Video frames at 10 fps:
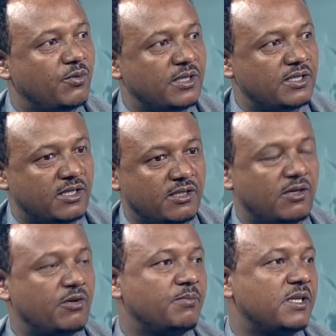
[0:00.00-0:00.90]
with
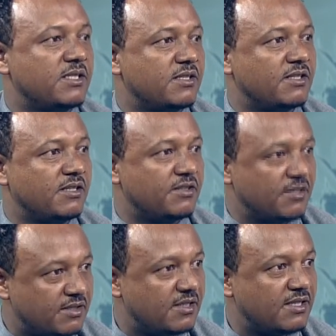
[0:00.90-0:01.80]
our brothers and
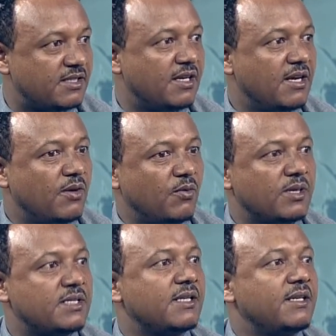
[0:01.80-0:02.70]
sisters
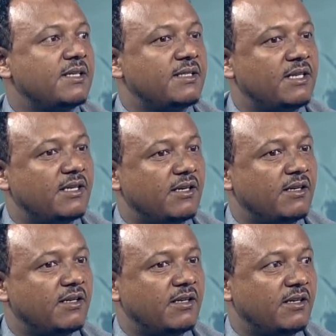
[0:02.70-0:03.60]
was the
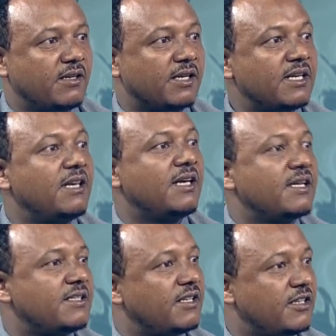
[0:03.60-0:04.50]
Green
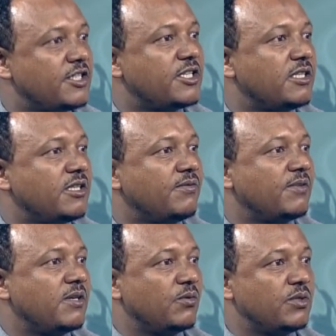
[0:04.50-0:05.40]
Legacy Initiative,
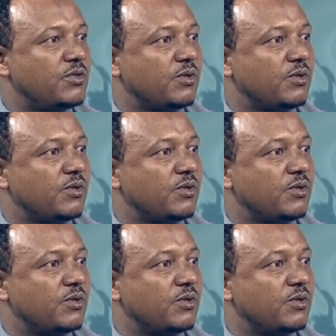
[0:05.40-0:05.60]
which